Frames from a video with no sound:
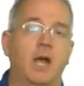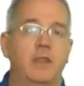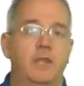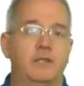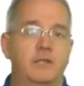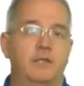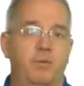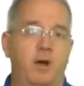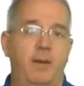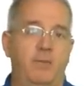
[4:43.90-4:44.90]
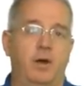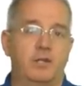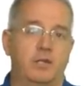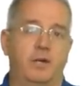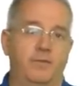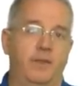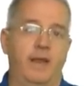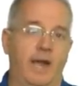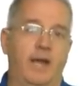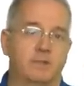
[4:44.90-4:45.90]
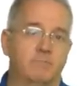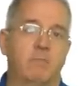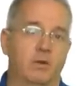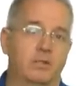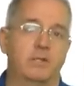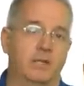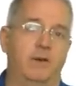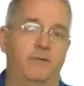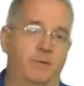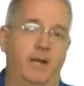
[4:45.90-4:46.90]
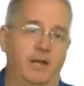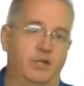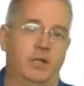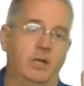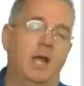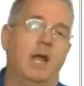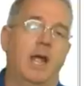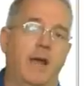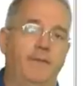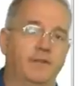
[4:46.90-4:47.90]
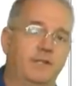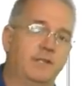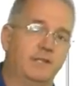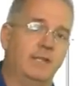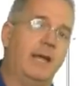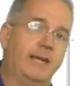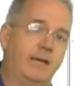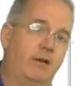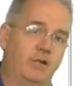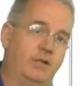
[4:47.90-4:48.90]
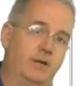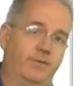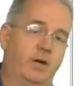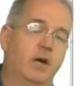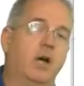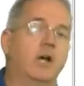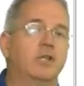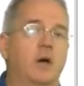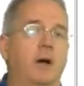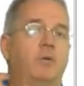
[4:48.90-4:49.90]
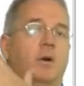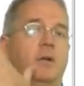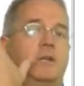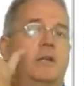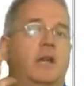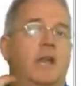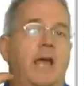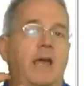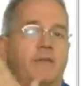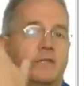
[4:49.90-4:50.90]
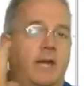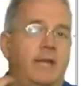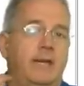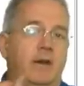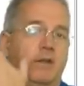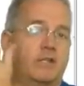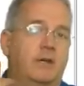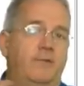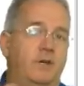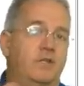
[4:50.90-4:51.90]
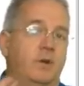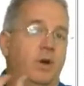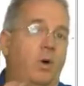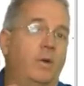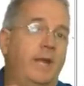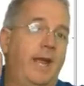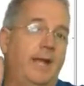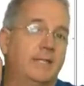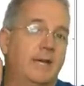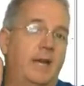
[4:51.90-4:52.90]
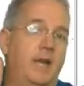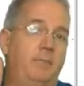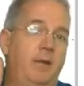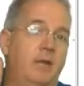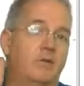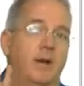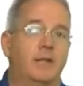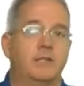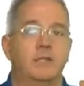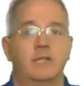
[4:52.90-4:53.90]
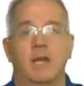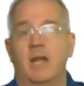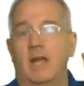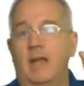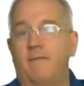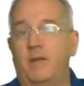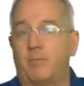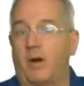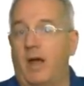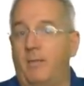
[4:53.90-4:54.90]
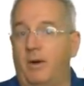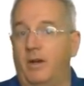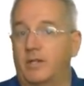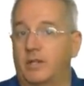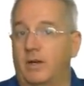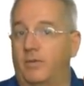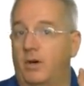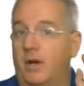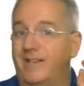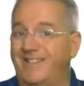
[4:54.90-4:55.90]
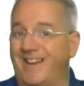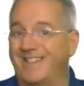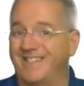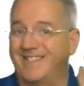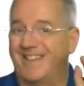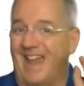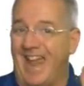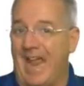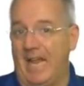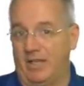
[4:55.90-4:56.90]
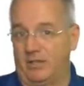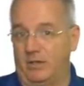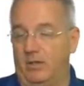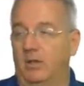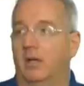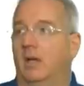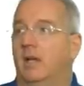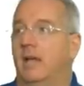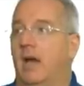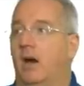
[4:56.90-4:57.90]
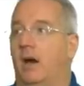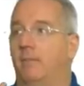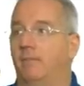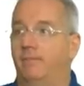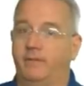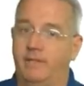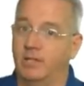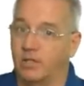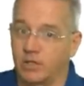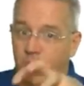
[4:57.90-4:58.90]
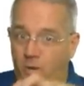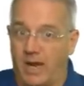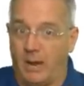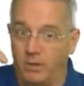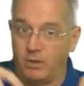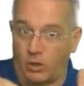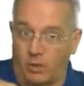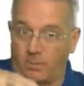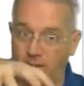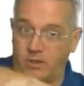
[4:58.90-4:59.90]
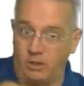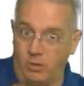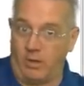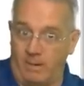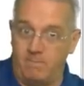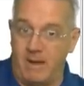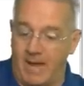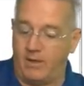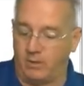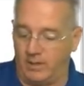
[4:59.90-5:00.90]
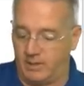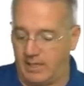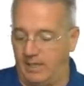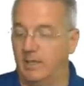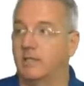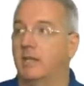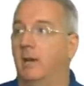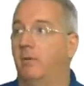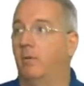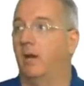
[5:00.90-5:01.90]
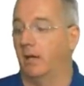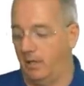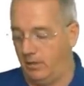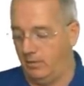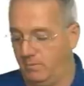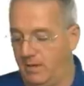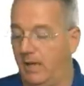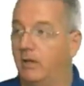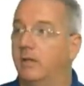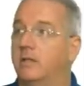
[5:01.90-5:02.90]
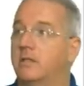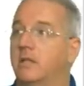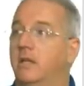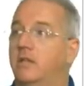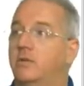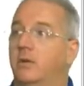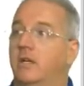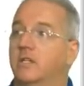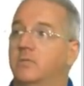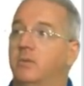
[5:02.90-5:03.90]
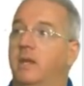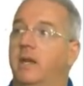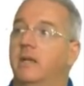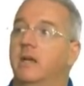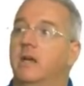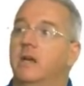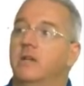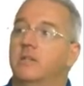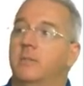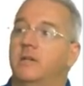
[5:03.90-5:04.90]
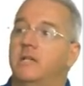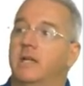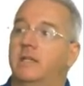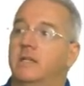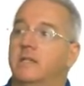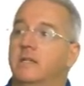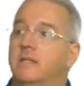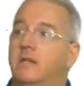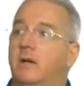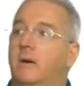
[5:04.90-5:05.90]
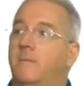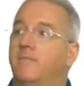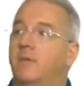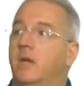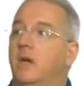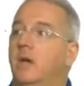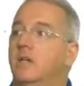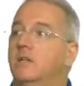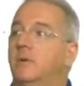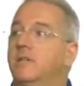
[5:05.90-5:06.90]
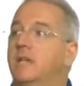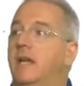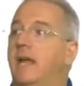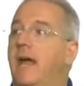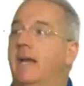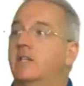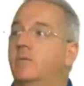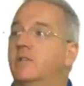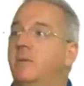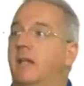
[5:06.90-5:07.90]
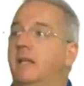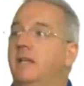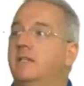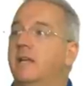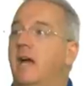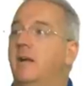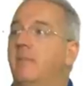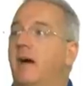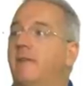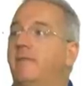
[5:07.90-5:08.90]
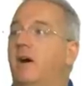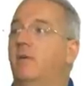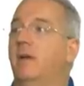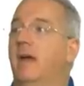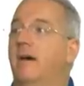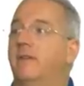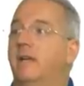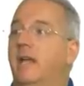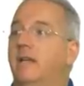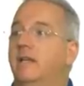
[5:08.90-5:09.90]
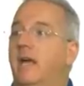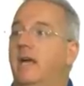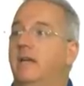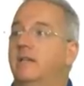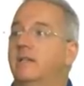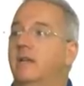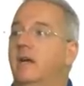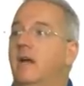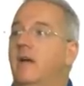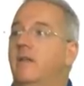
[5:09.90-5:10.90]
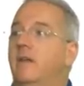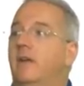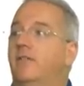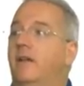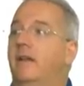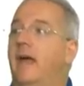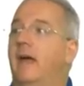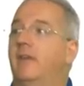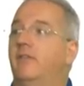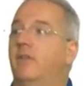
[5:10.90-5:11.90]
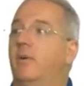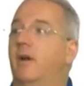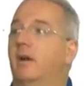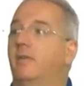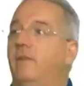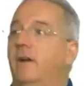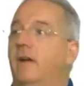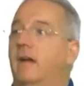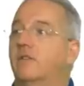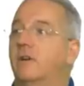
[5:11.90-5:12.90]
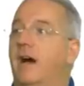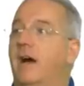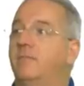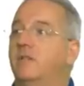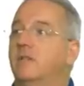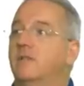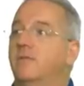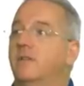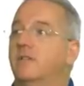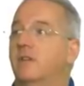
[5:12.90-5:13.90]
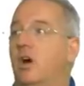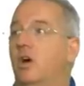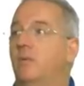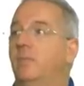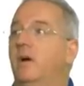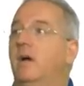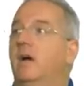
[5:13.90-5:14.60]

This is the primary server that has most of the information, and this is the secondary server. So I'm going to delay the secondary server so it only hands out I P addresses if the primary server doesn't answer. Now, um, this is what I would normally do when I'm manually setting this up, but we're not going to a manual installation. We're going to split it. So I'm going to set this at zero. So we'll say next. What's my lease time? By default, we have it at eight days. Then I'll say next. I want to configure extra options for the scope.